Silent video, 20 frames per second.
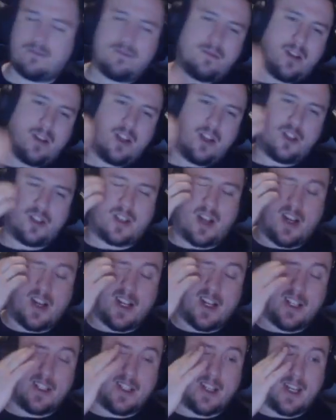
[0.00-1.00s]
I just got
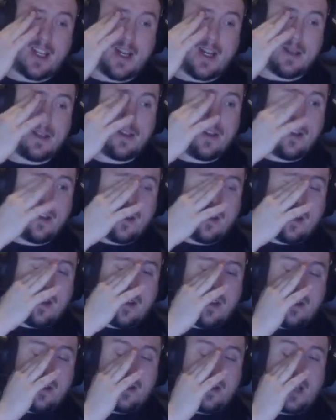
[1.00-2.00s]
insta-gibbed.
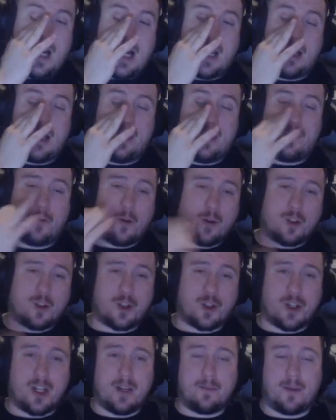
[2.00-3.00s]
Kind of
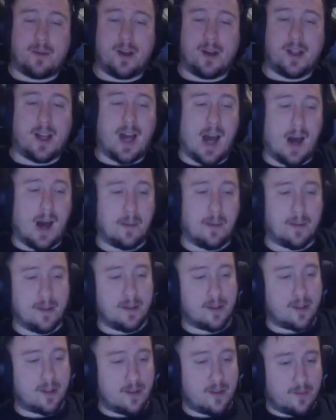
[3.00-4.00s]
unfortunate, but it
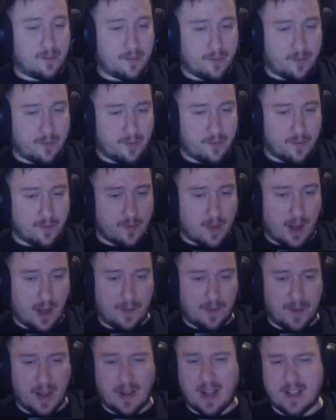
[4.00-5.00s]
happens. I
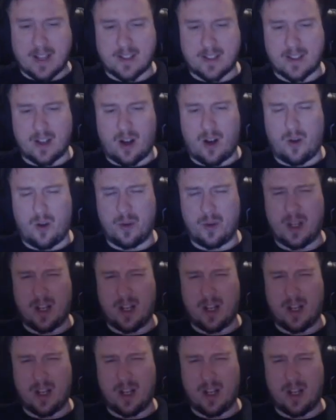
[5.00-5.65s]
think that's the only